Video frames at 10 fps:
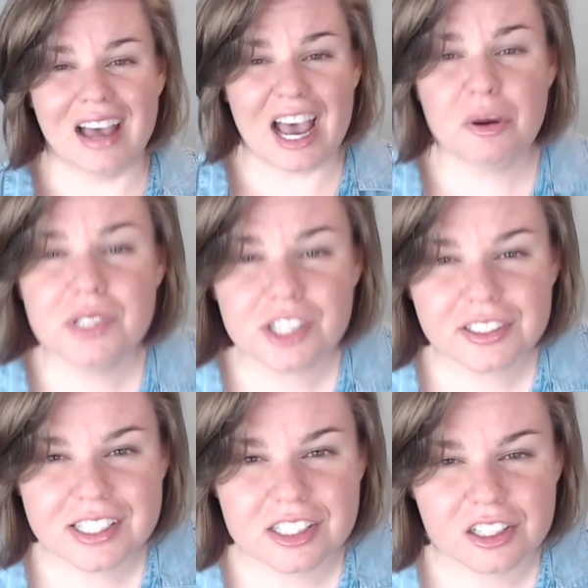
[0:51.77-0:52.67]
I would start
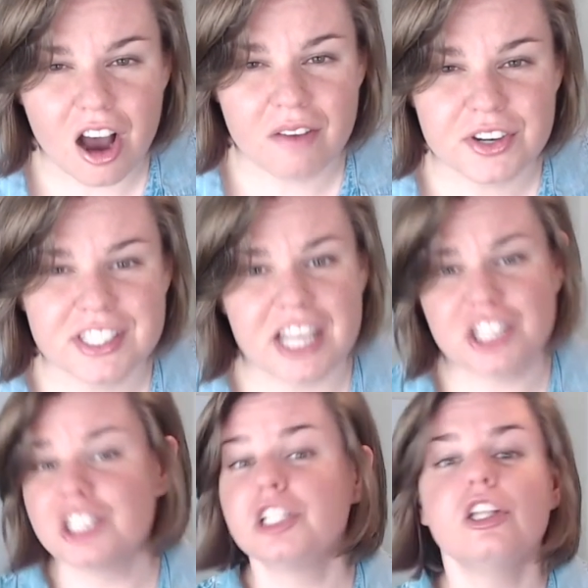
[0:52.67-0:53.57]
this
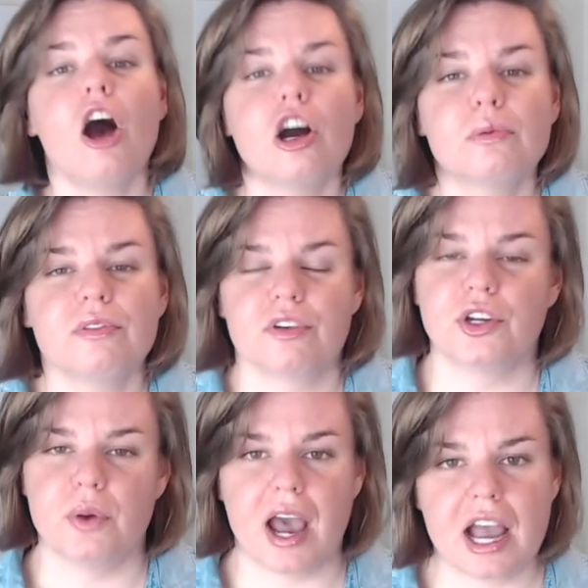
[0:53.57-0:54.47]
conversation long before
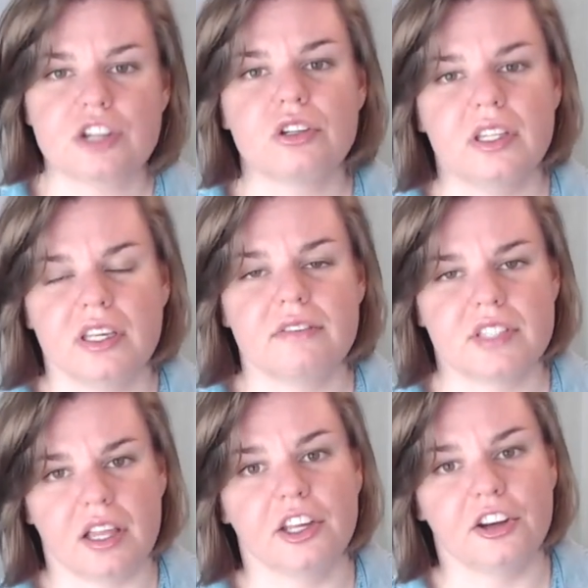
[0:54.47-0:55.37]
you actually think of
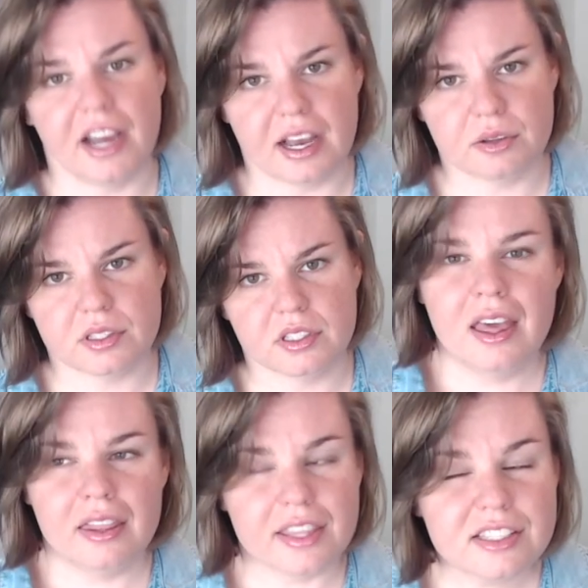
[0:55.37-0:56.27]
selling your house.
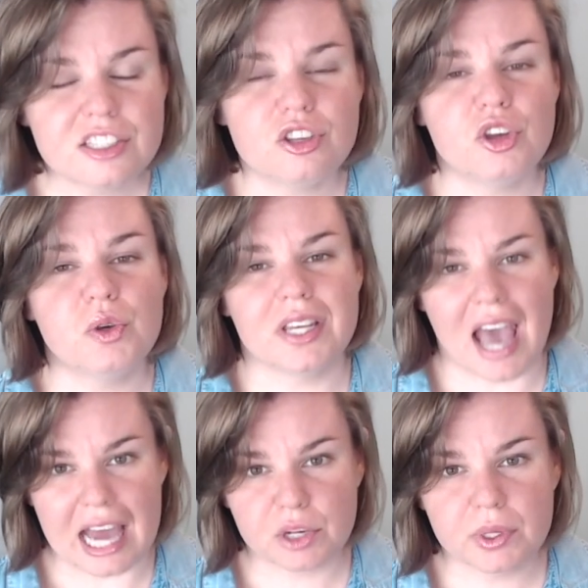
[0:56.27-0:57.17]
This is so you can
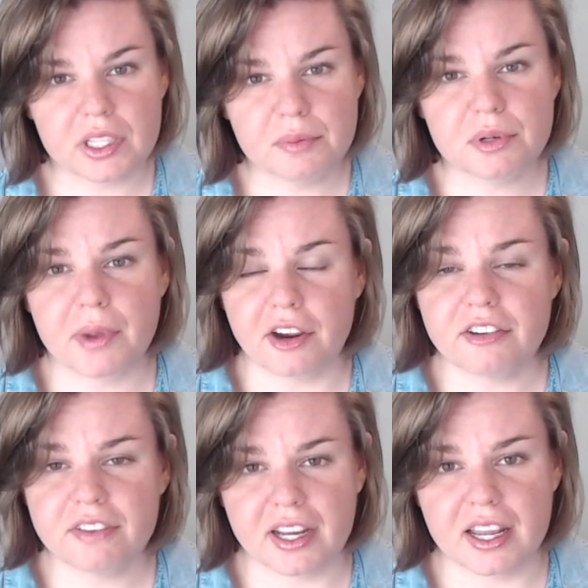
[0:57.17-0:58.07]
adequately prepare your
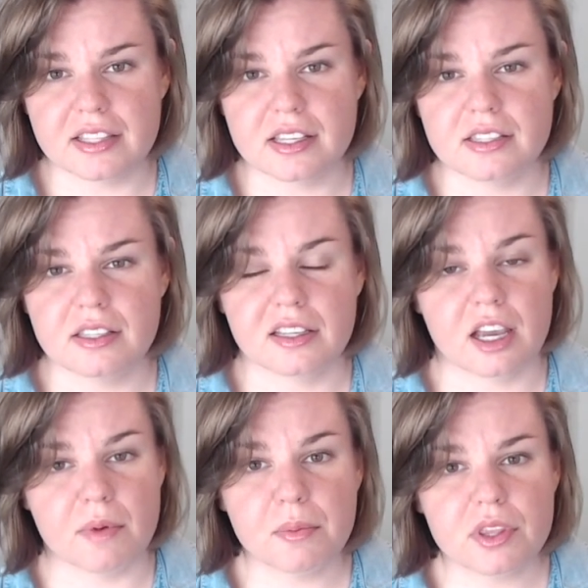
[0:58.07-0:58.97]
finances and
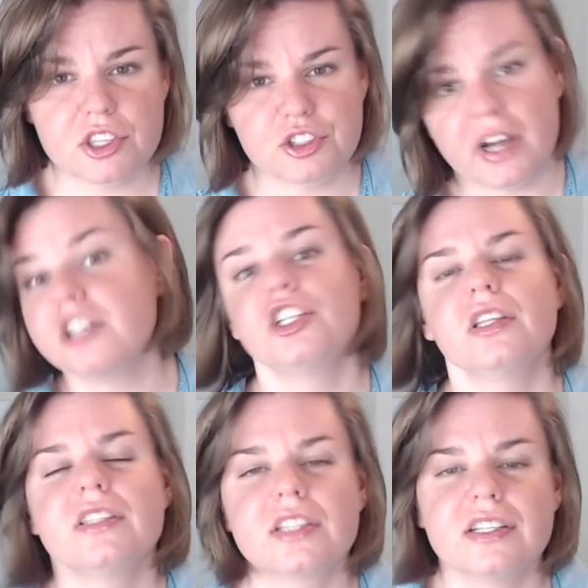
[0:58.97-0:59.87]
come up with a strategy
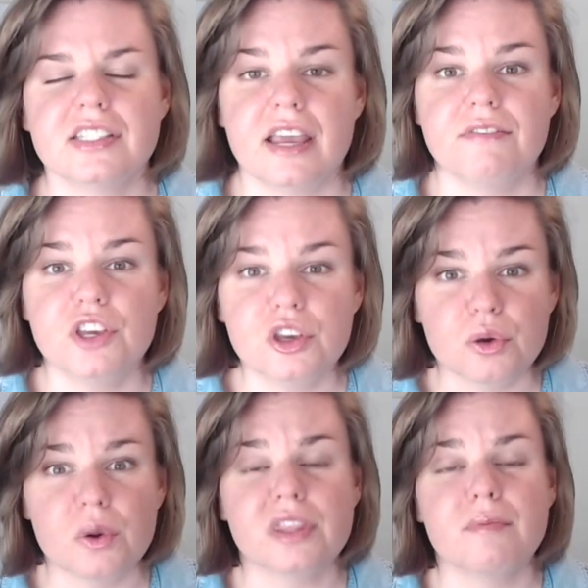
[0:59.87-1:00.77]
that's going to save you the